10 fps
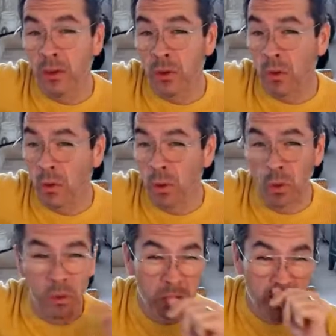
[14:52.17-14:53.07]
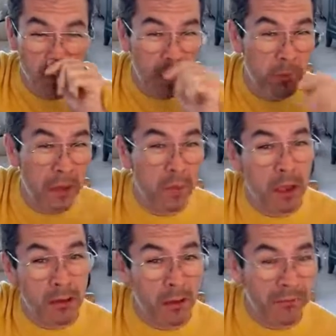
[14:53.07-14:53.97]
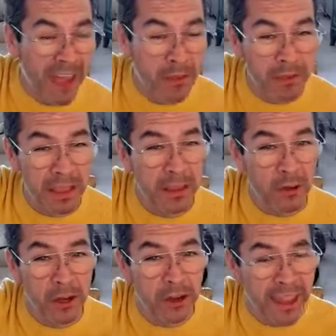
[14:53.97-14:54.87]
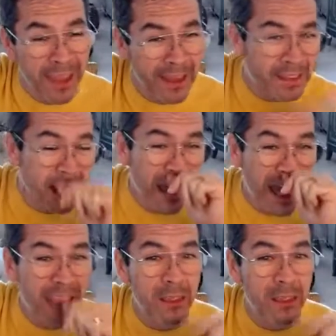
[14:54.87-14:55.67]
You don't want to be around your family or your kids,